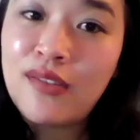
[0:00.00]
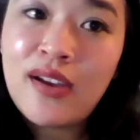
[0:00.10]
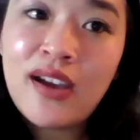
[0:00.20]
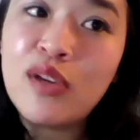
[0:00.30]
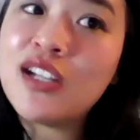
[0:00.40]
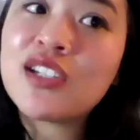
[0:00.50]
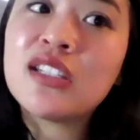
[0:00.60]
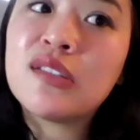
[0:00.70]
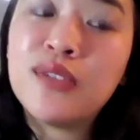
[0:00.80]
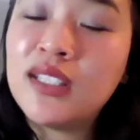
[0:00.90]
I've had
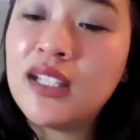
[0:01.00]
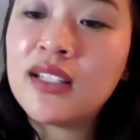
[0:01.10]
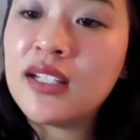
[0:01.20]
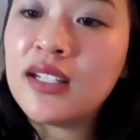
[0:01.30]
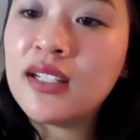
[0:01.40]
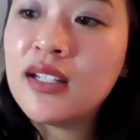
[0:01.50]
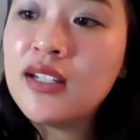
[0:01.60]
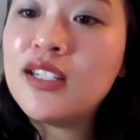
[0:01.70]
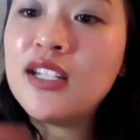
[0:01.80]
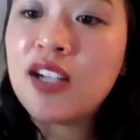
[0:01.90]
patients feeling the
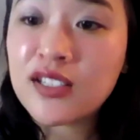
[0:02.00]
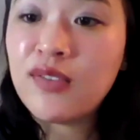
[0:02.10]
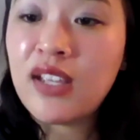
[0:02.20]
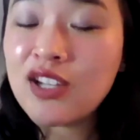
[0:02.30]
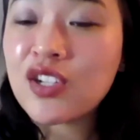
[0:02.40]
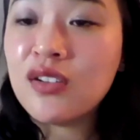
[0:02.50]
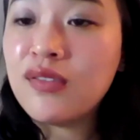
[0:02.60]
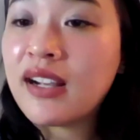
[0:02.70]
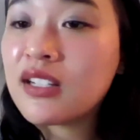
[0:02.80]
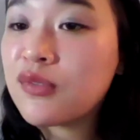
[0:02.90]
detoxification
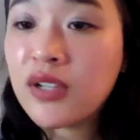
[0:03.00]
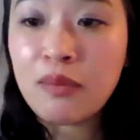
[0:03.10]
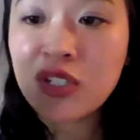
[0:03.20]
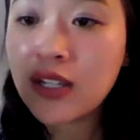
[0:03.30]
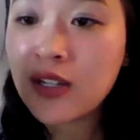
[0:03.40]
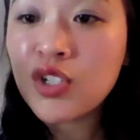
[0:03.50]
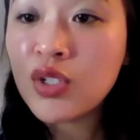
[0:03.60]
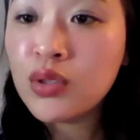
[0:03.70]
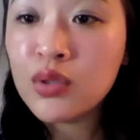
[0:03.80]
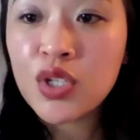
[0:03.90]
effects for up to like
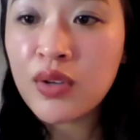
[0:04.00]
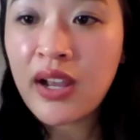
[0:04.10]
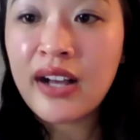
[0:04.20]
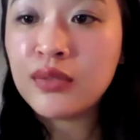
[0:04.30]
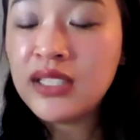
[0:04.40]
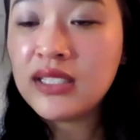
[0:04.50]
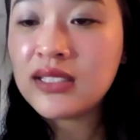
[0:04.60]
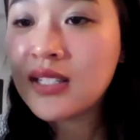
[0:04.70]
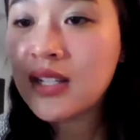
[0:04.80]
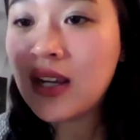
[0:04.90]
2.5
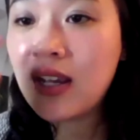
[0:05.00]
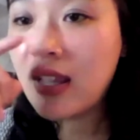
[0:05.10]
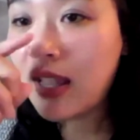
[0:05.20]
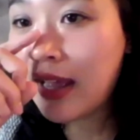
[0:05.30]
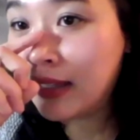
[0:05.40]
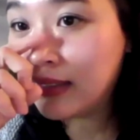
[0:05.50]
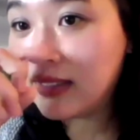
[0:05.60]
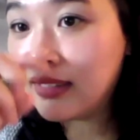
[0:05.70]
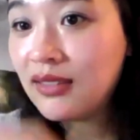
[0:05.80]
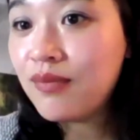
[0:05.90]
weeks.
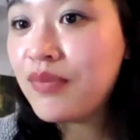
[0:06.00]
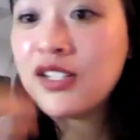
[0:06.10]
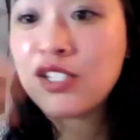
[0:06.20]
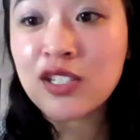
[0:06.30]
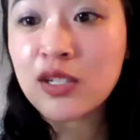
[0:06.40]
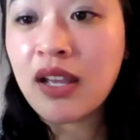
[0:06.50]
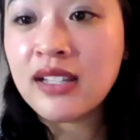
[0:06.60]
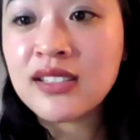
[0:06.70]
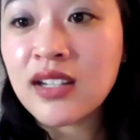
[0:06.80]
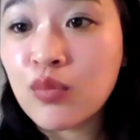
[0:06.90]
And it just
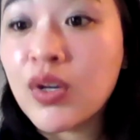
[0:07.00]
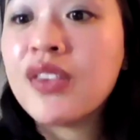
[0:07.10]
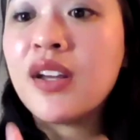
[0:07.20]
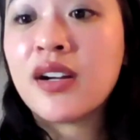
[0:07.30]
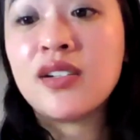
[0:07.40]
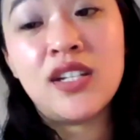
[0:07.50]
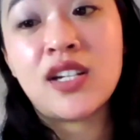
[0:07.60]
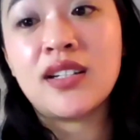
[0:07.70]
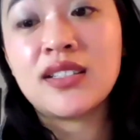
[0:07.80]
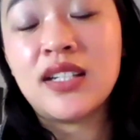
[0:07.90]
depends on what they're
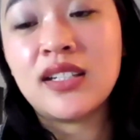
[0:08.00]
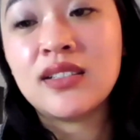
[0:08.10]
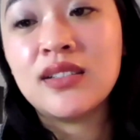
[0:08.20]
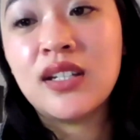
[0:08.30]
detoxing.